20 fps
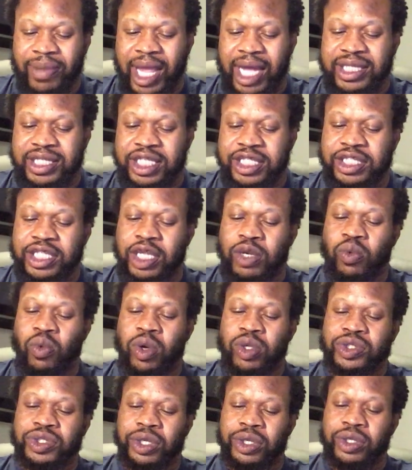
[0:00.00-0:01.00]
I just didn't
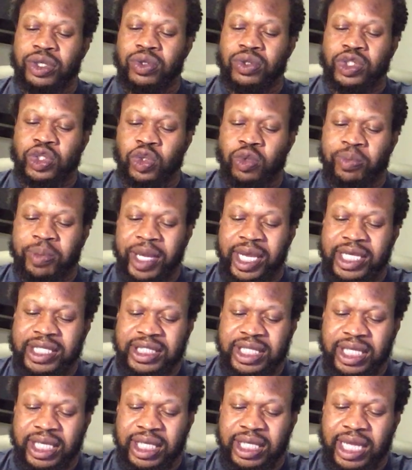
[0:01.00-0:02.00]
want your YouTube page
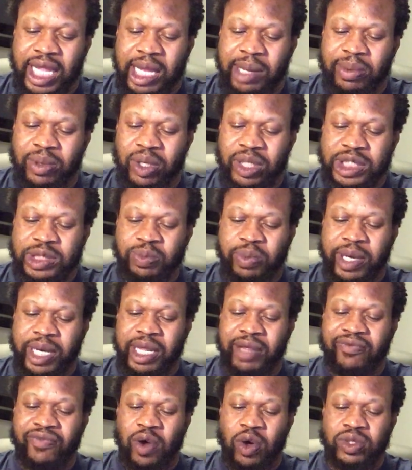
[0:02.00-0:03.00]
to get labeled as
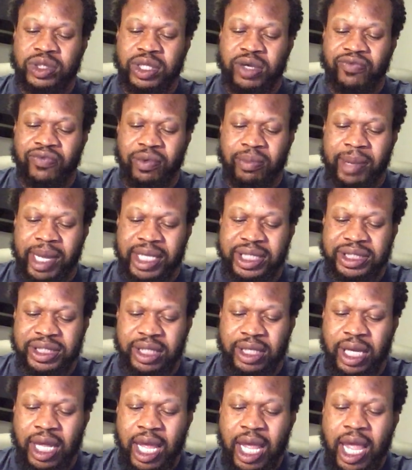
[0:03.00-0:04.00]
spreading false
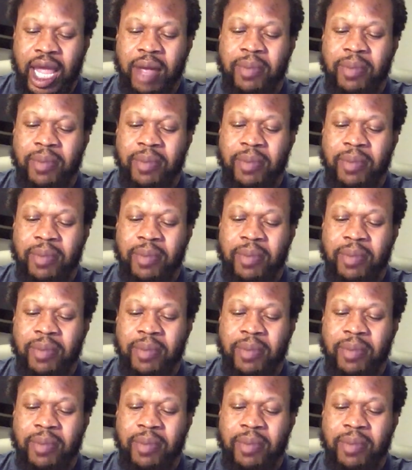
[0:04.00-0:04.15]
information.